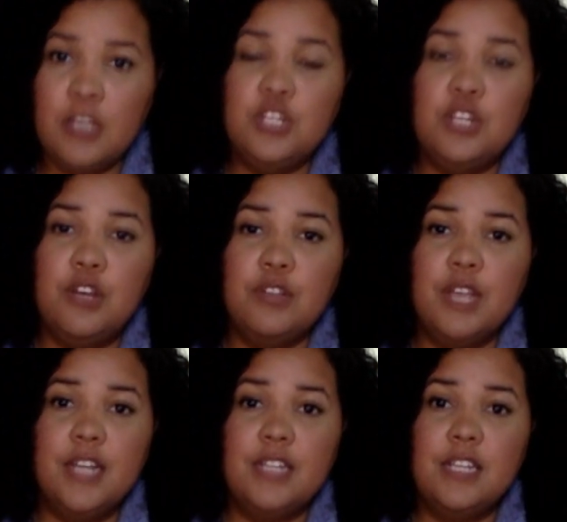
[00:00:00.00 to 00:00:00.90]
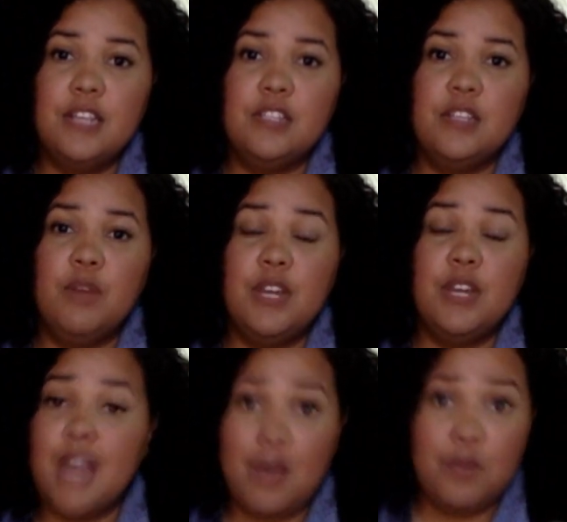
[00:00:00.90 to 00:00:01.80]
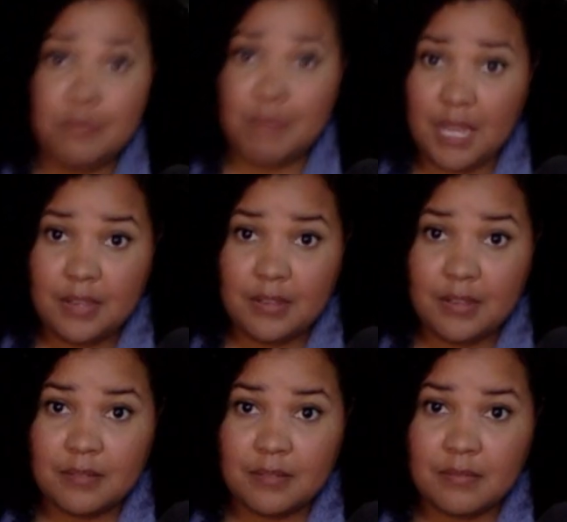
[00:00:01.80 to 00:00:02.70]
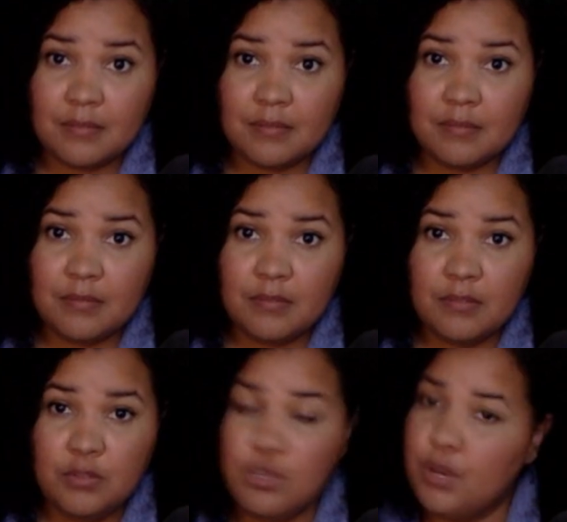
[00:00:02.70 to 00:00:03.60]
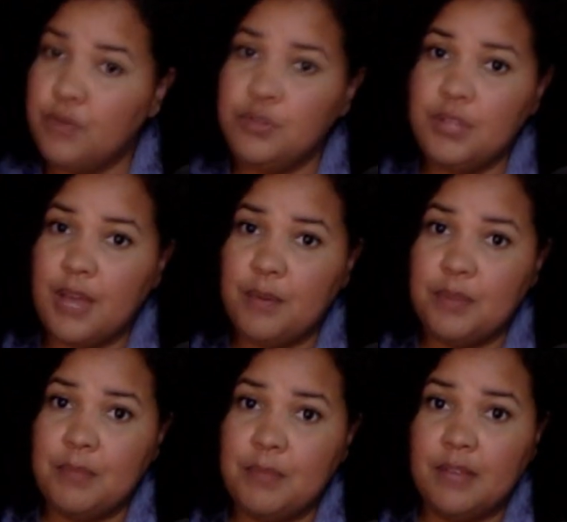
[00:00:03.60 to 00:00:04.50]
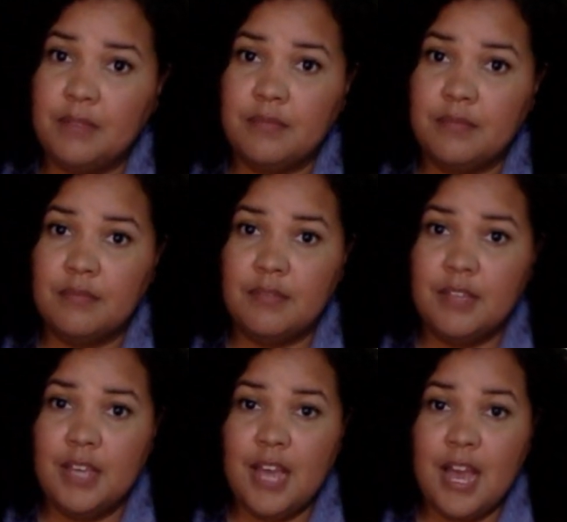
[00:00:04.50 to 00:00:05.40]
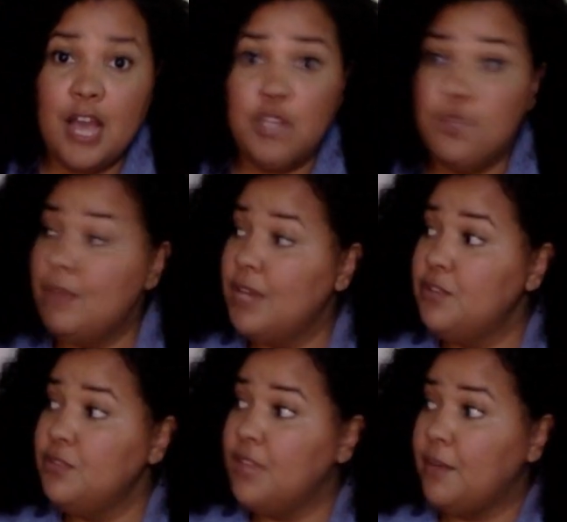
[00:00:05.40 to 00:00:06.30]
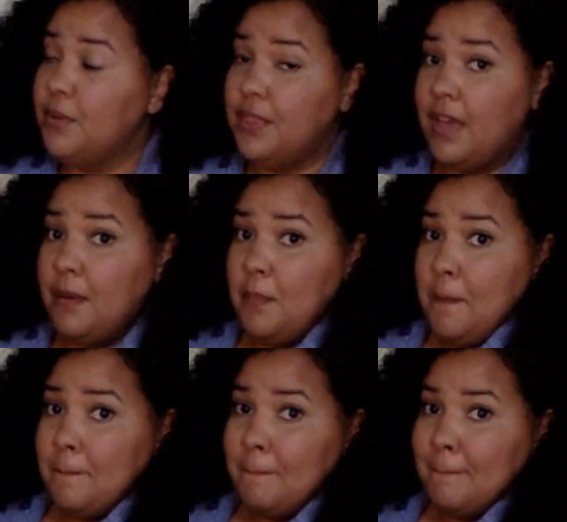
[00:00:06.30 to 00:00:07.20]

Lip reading: She knows how to tell someone, not with me. You don't do that with me. You may do that with them.